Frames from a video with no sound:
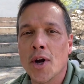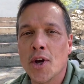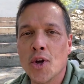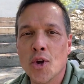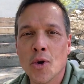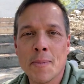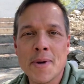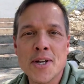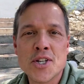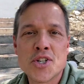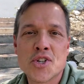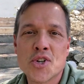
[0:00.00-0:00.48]
You'll
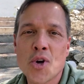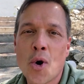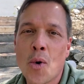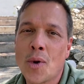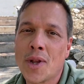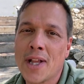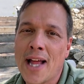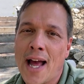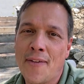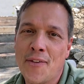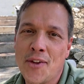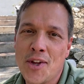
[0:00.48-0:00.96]
be so
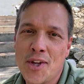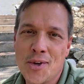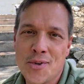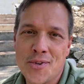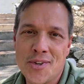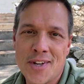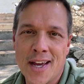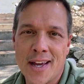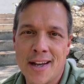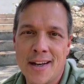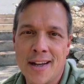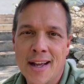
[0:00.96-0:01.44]
glad that you
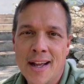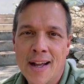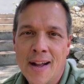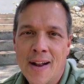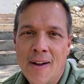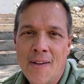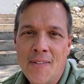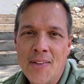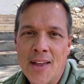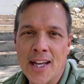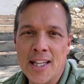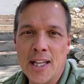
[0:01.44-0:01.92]
did,
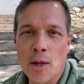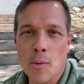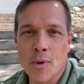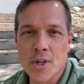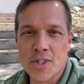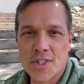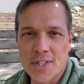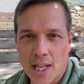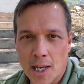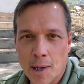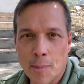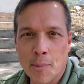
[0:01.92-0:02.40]
and then we'll
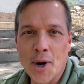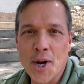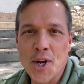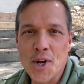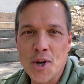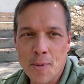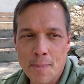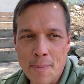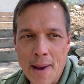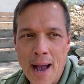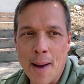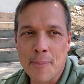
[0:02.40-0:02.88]
celebrate
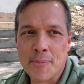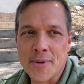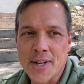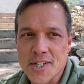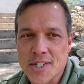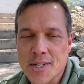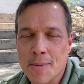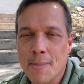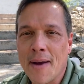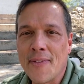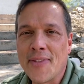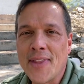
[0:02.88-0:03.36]
your
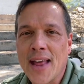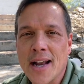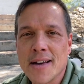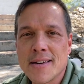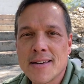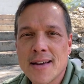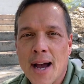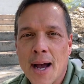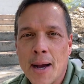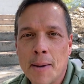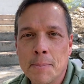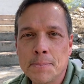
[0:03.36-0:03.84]
baptism at that
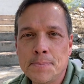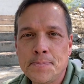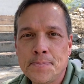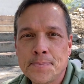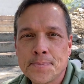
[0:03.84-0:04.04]
time.